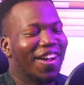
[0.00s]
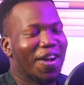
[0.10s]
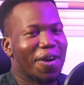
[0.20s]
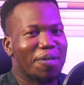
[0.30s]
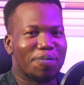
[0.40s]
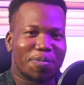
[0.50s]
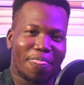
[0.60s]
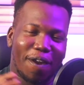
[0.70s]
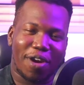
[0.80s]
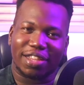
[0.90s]
All
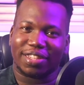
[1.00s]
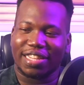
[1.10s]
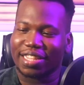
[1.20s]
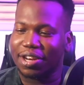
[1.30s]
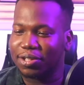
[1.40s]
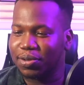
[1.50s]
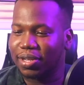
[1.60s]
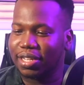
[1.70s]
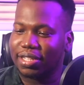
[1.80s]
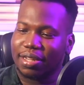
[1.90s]
right, so let's get into
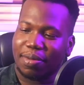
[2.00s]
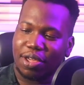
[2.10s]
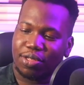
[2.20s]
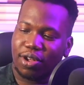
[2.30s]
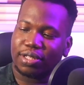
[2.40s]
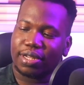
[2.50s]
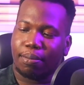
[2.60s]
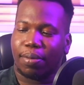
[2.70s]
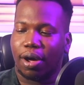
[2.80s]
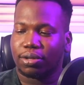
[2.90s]
it. These are my thoughts
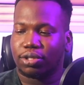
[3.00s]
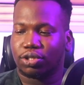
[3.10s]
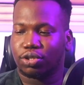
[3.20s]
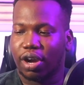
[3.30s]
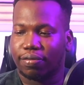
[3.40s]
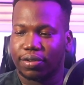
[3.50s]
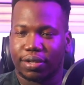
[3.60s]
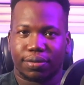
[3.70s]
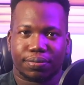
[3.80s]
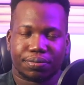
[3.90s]
about
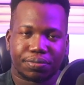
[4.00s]
traveling